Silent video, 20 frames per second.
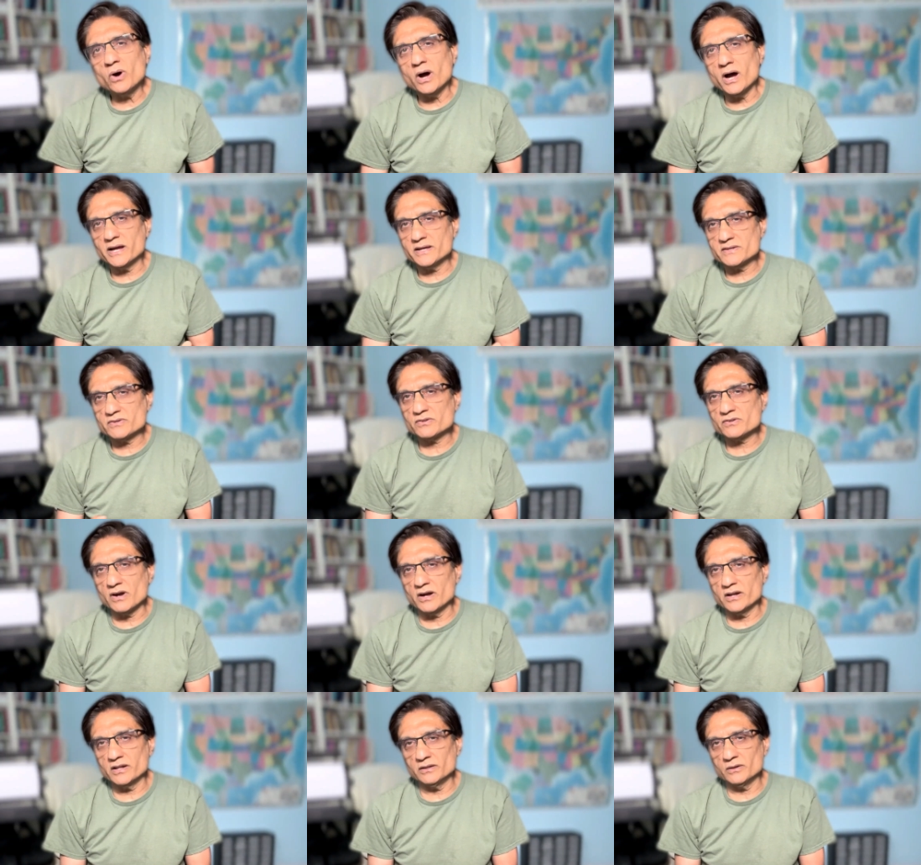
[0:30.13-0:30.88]
I
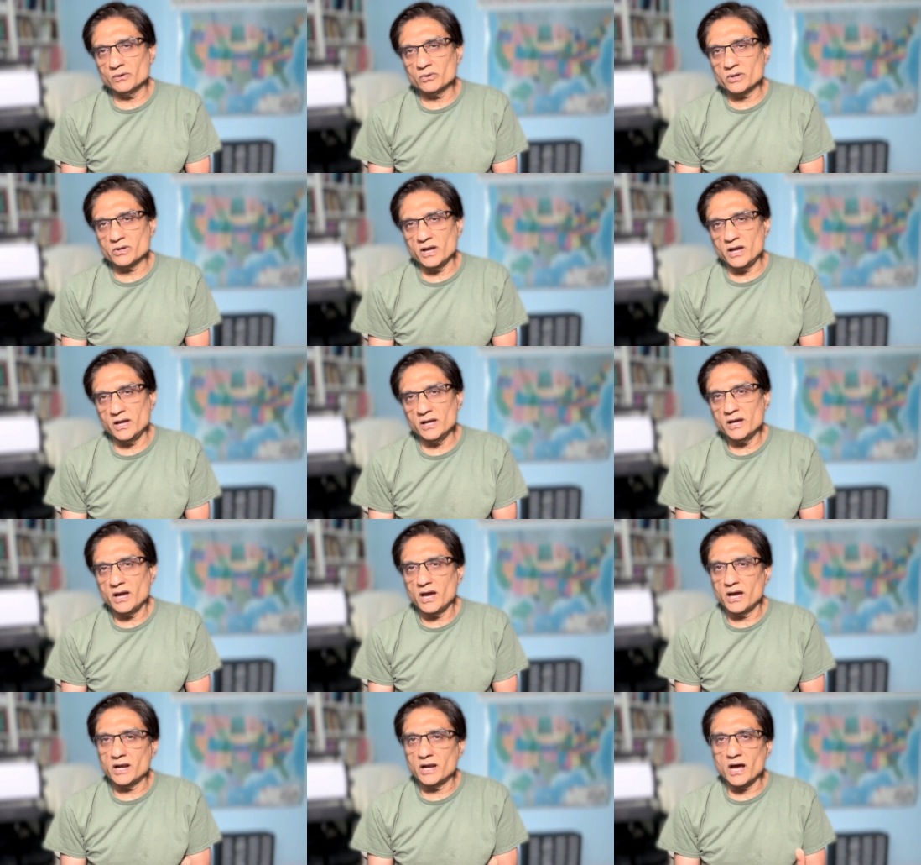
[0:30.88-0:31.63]
started
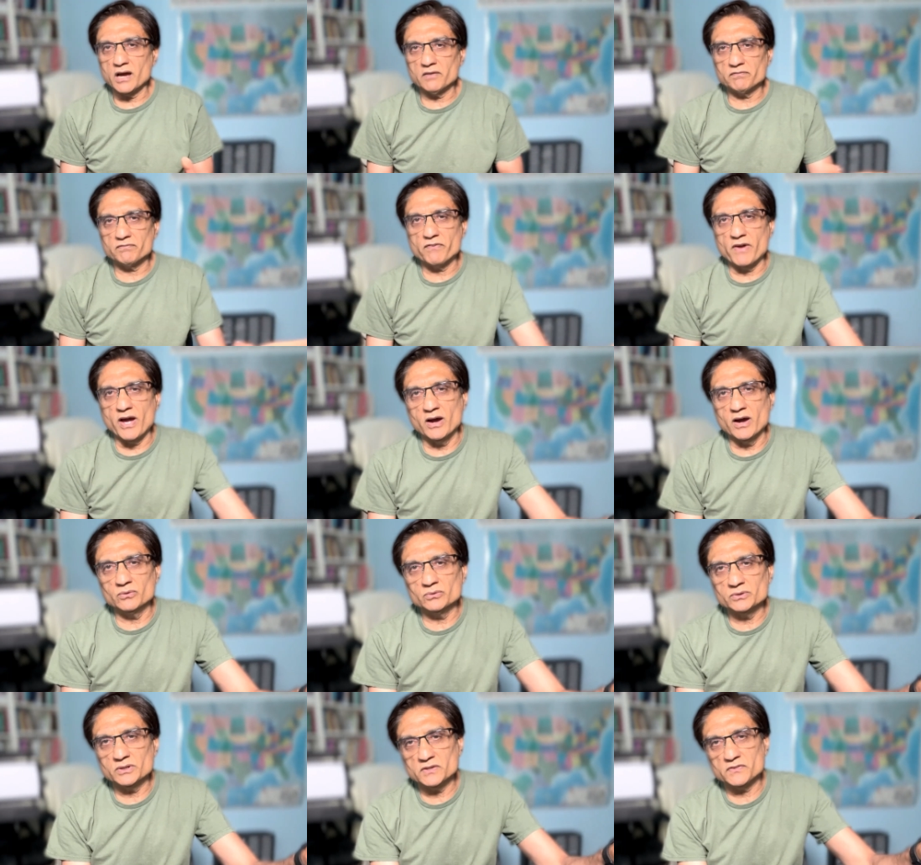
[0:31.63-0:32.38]
looking and I
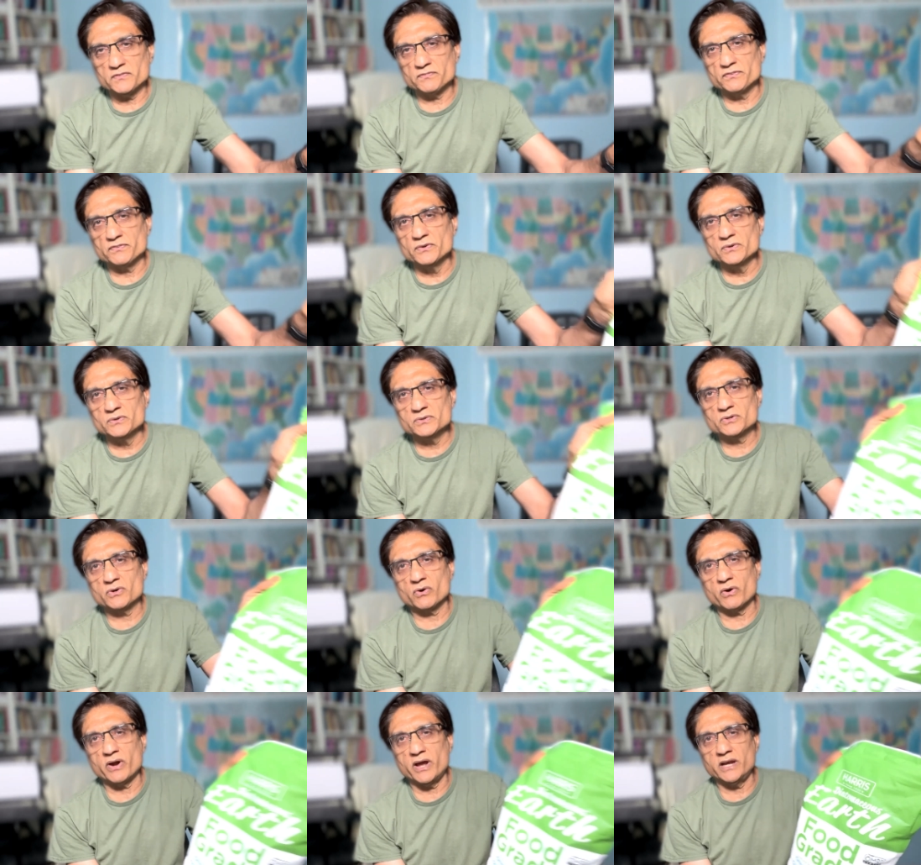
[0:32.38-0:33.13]
found this
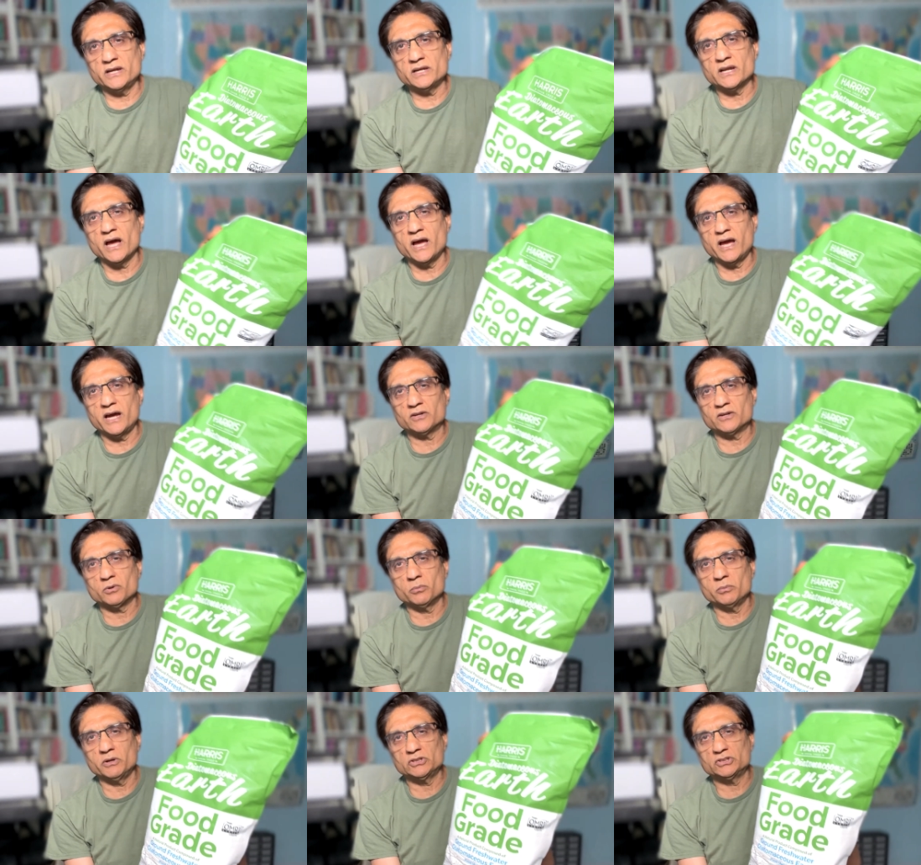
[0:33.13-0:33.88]
food grade
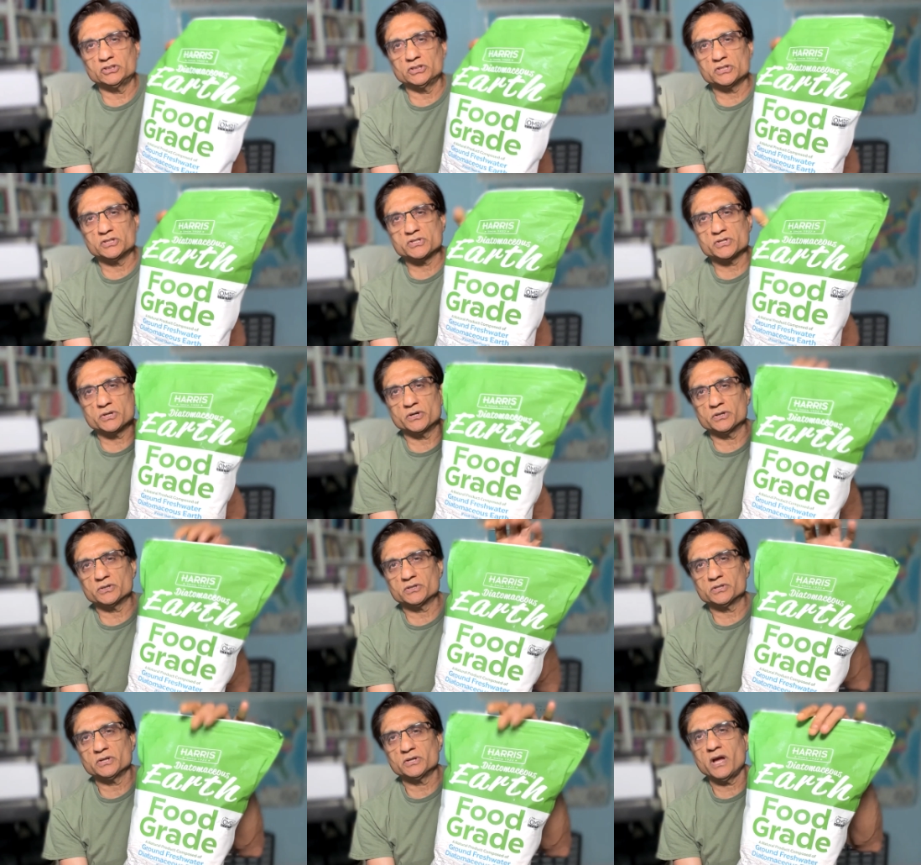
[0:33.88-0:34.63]
diatomaceous
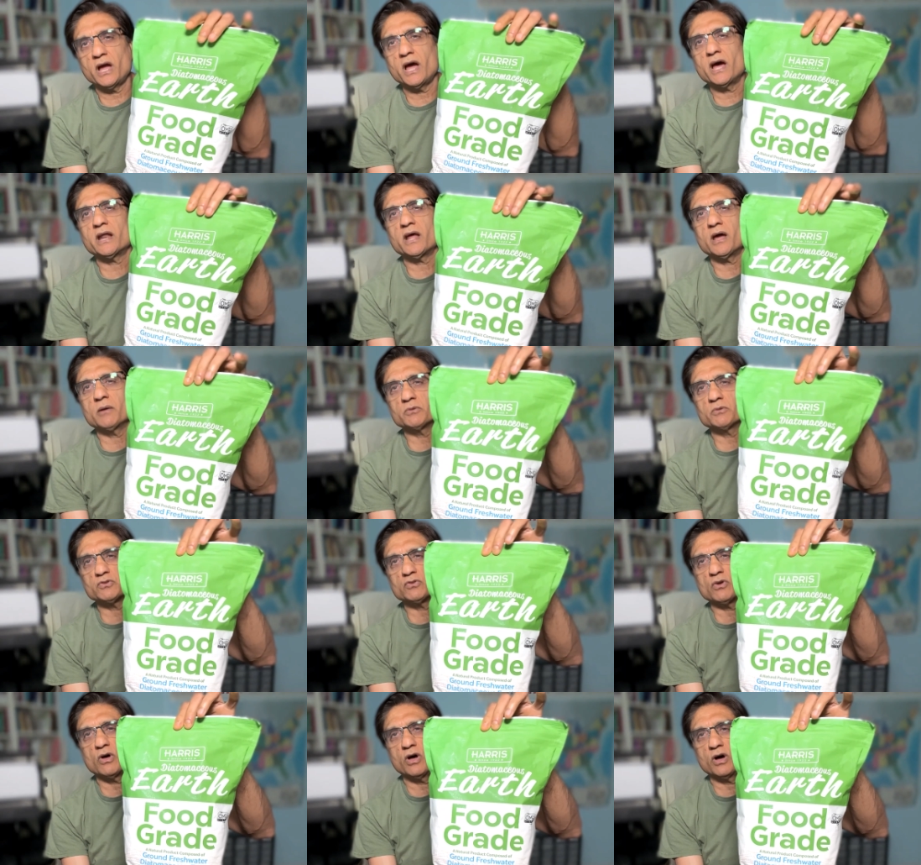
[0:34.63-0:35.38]
earth at
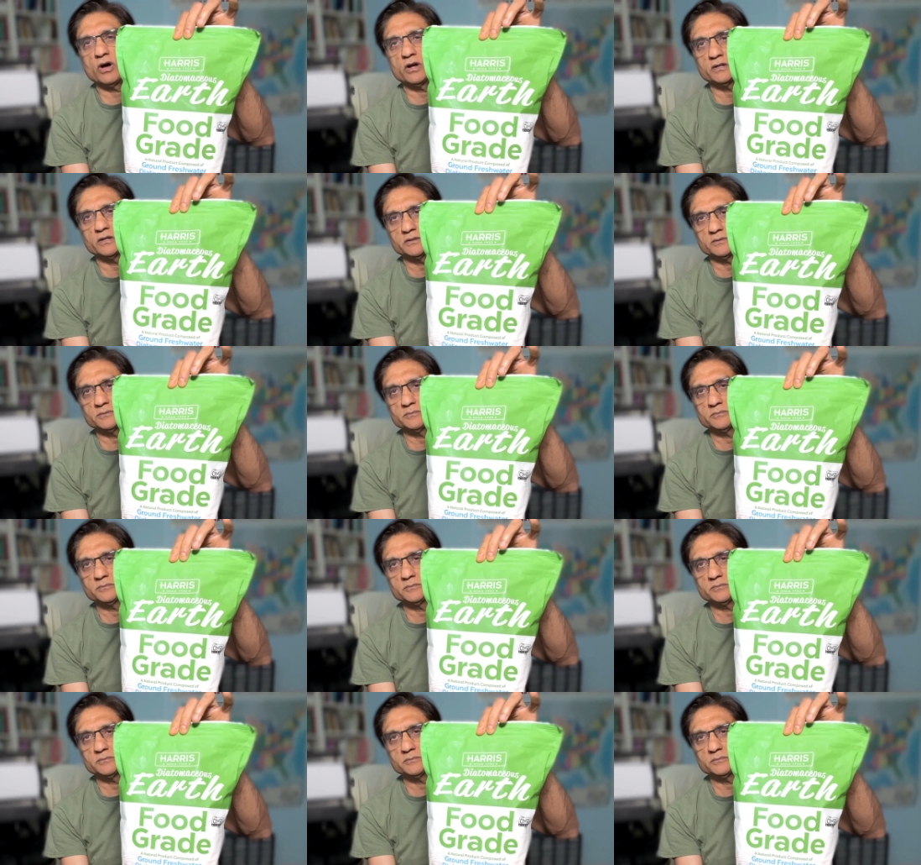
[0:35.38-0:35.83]
Amazon.